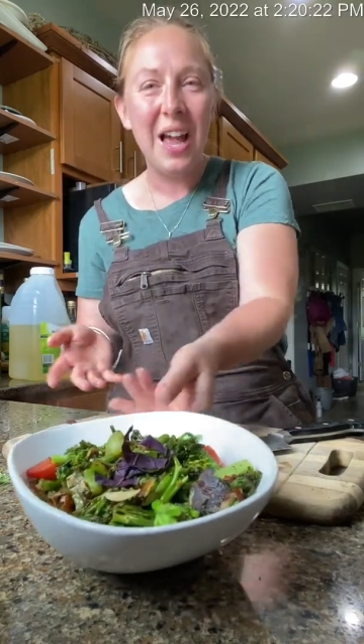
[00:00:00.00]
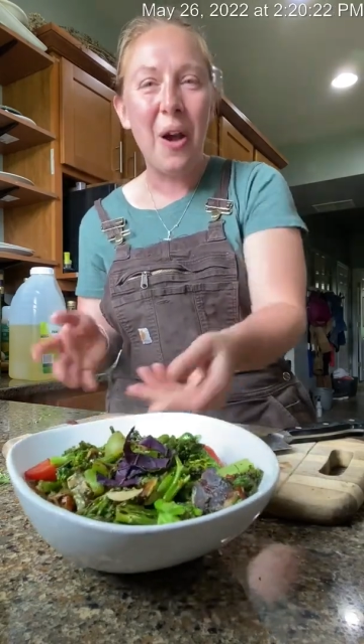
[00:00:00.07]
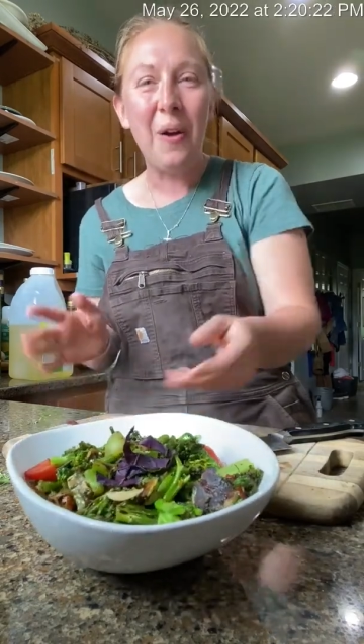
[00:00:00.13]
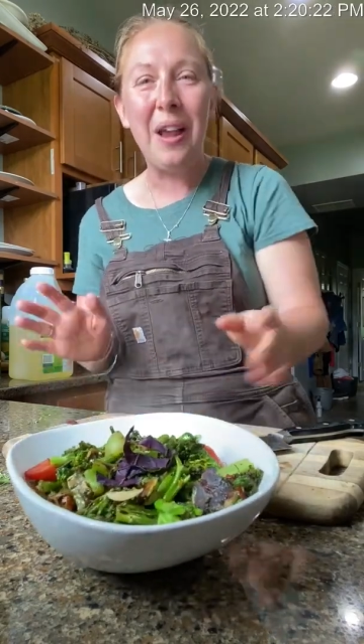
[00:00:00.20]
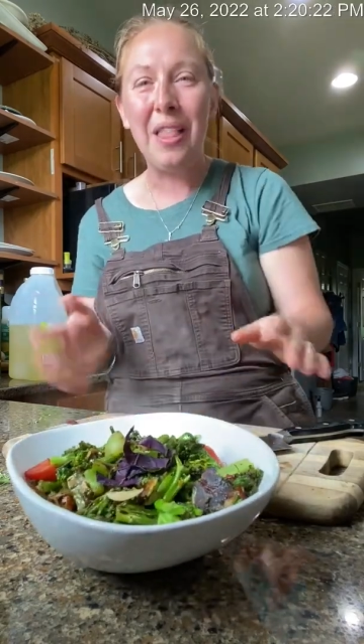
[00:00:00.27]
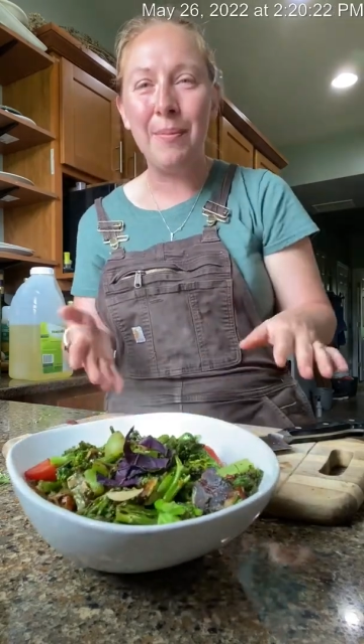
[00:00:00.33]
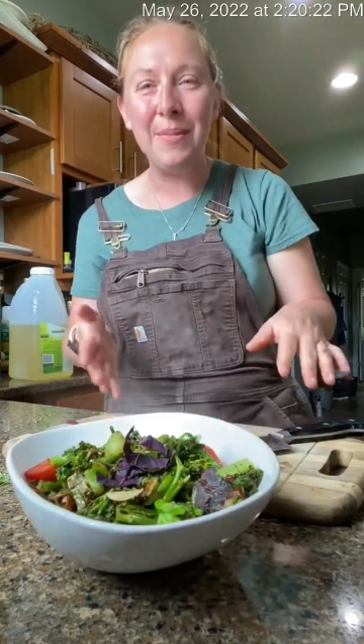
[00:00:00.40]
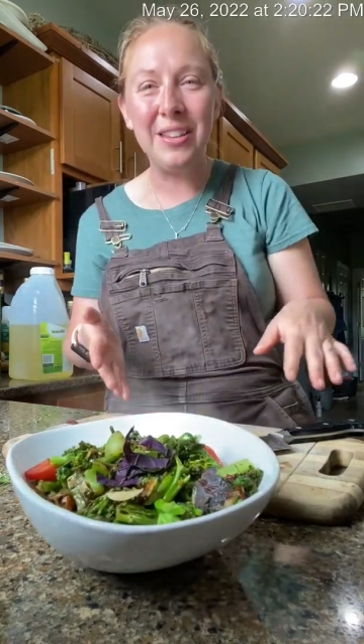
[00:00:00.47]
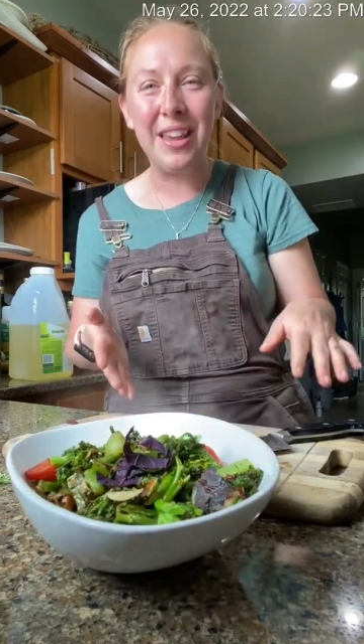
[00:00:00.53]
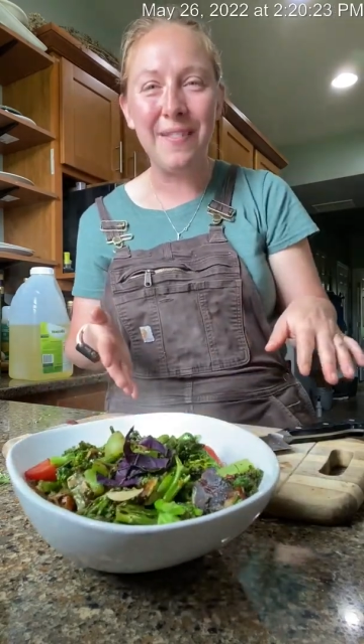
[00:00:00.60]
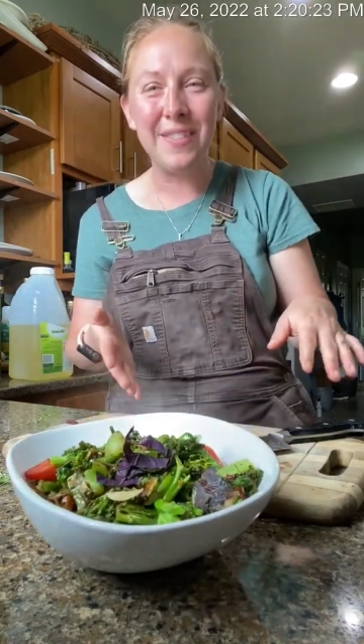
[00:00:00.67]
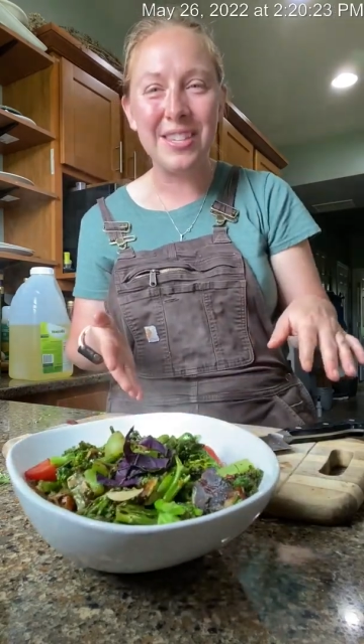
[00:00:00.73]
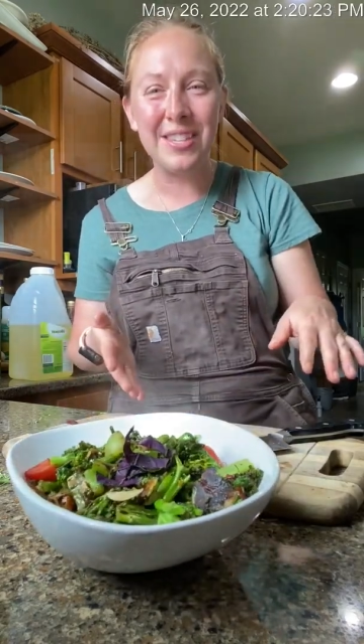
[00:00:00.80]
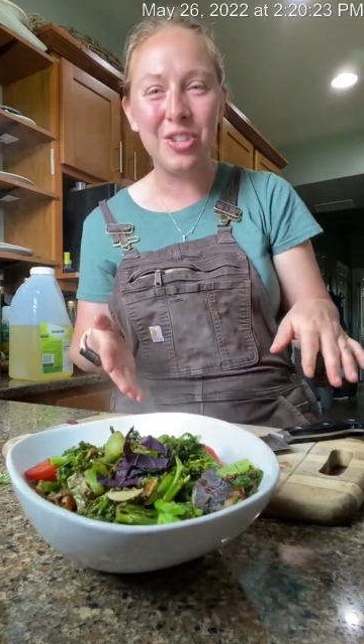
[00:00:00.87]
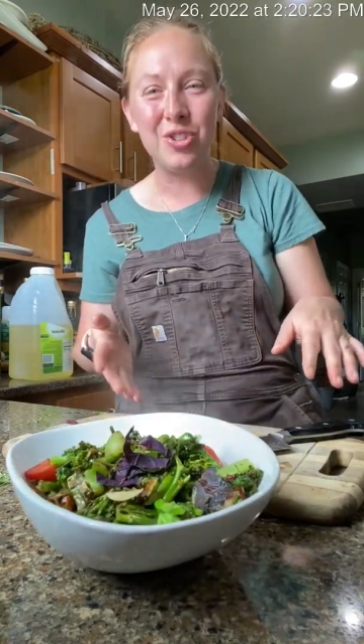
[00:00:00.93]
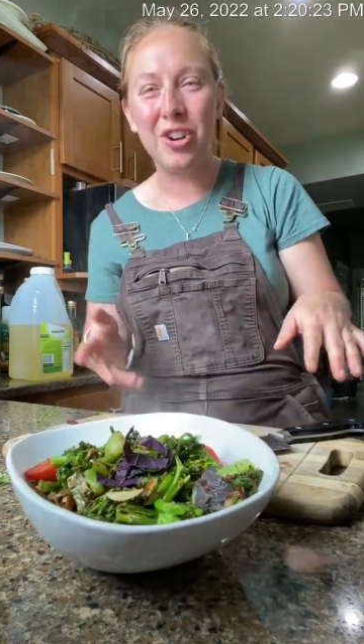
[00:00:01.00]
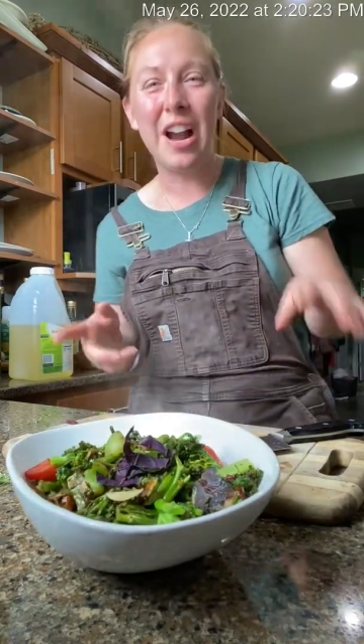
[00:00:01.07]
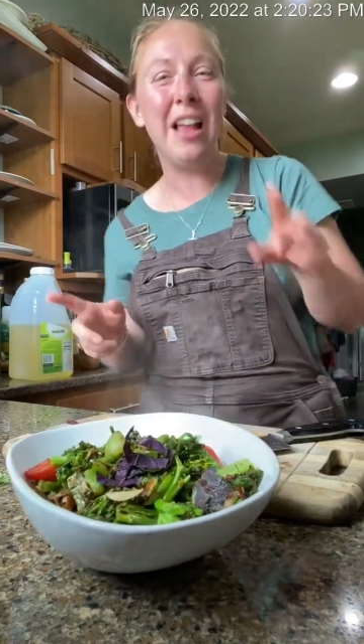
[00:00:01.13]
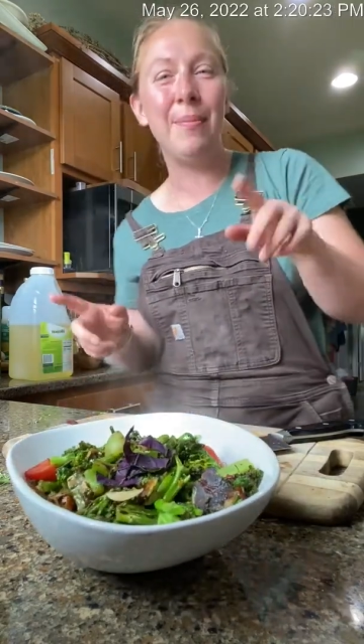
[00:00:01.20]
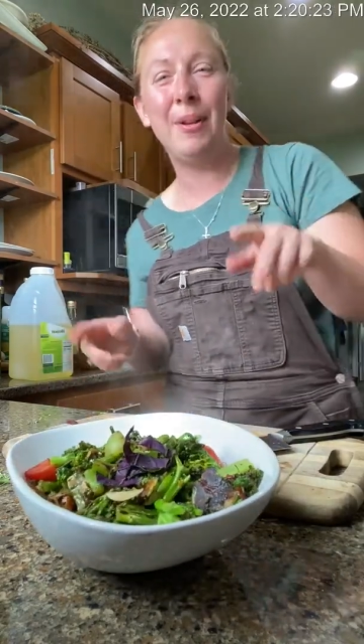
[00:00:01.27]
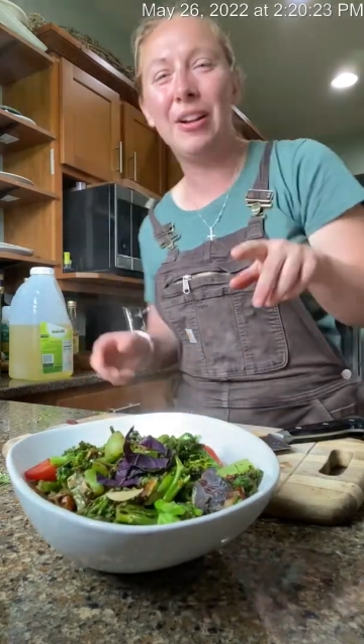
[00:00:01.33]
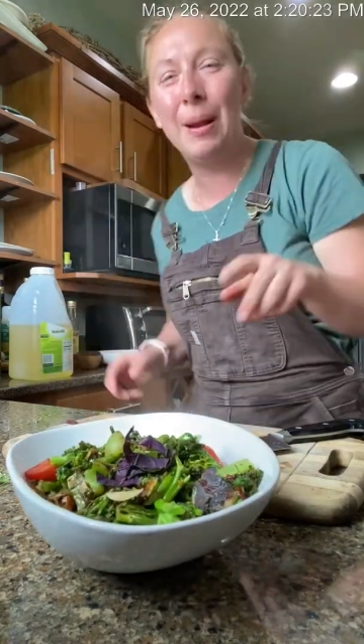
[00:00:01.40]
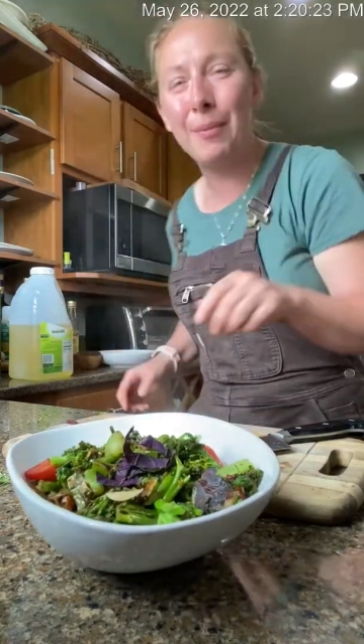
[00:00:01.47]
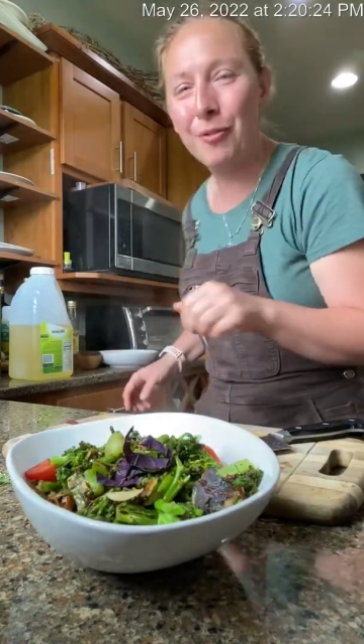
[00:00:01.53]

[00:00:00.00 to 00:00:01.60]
Okay, let me give this a try. Let me grab a